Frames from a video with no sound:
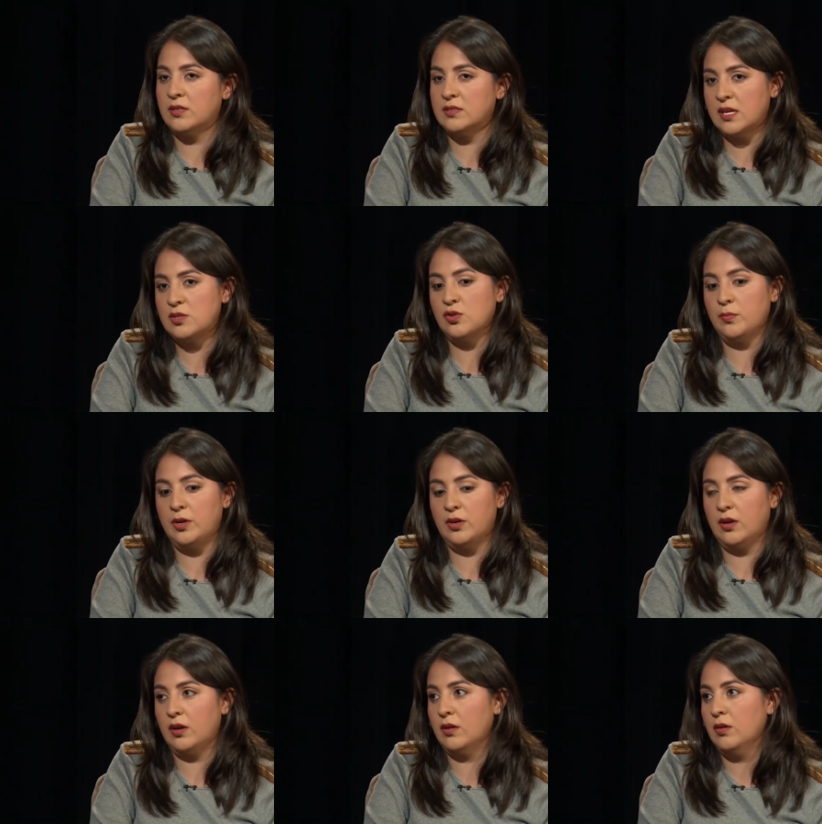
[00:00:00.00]
and Central
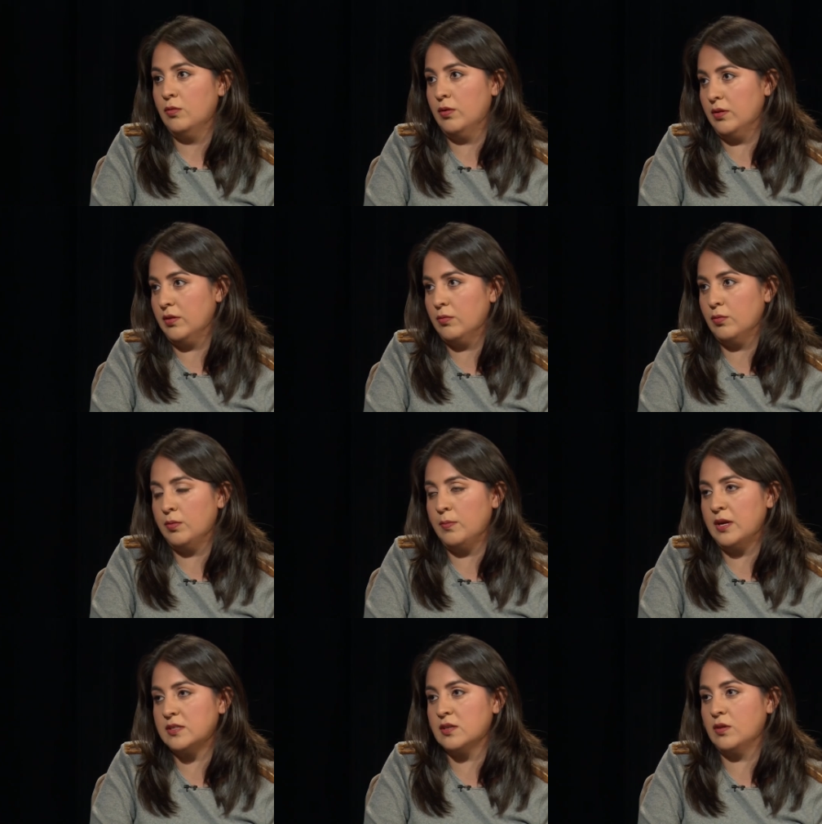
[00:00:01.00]
America with, with
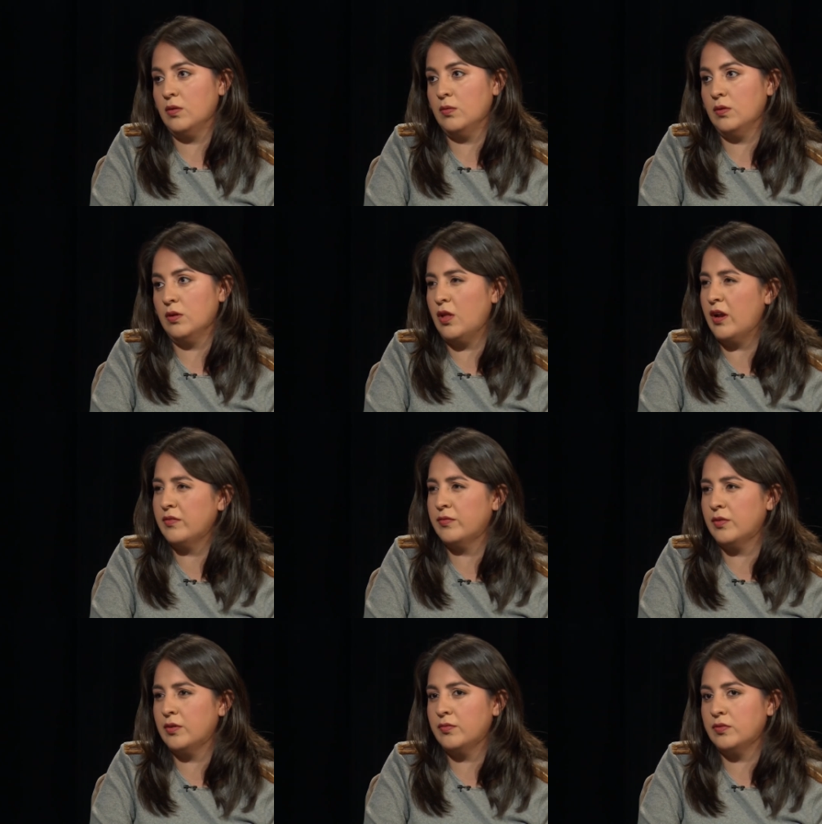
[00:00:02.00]
Mexico and a lot of,
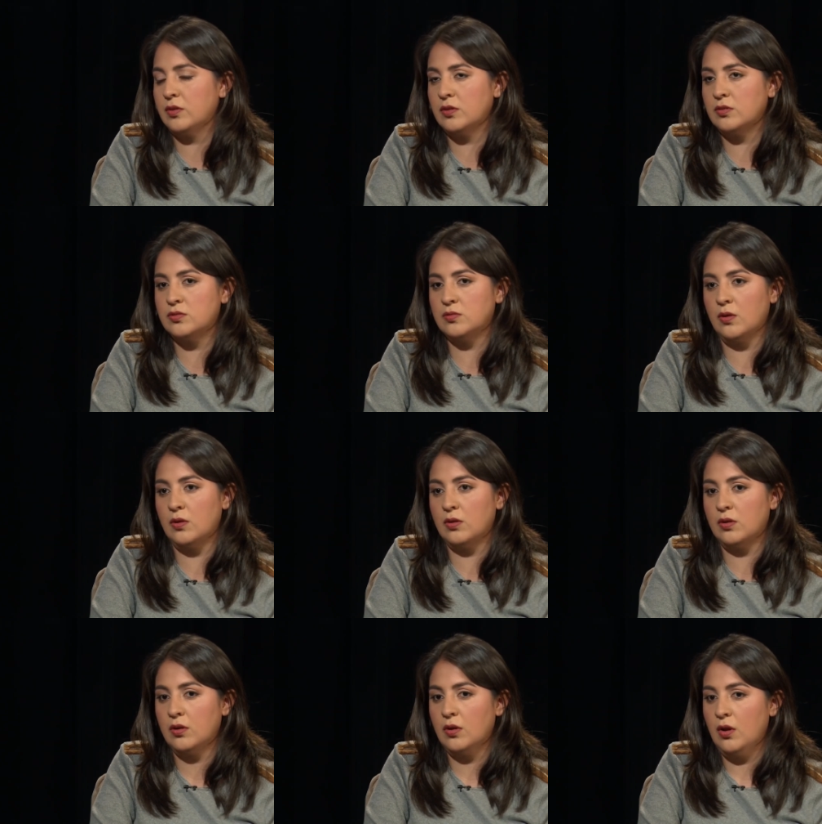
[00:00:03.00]
of the
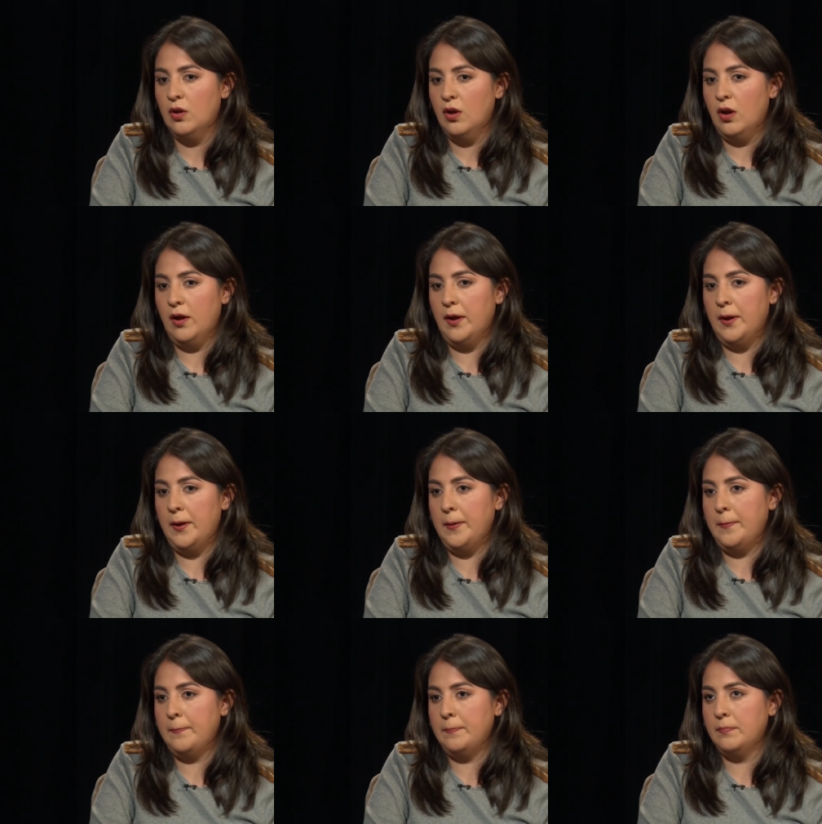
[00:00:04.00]
drug
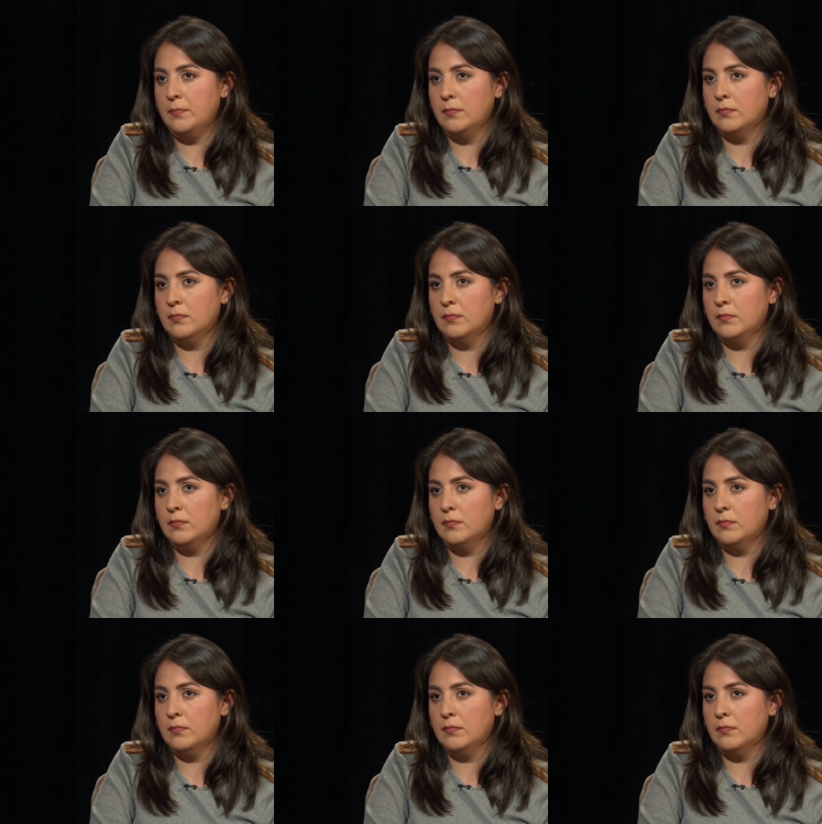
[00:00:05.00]
um,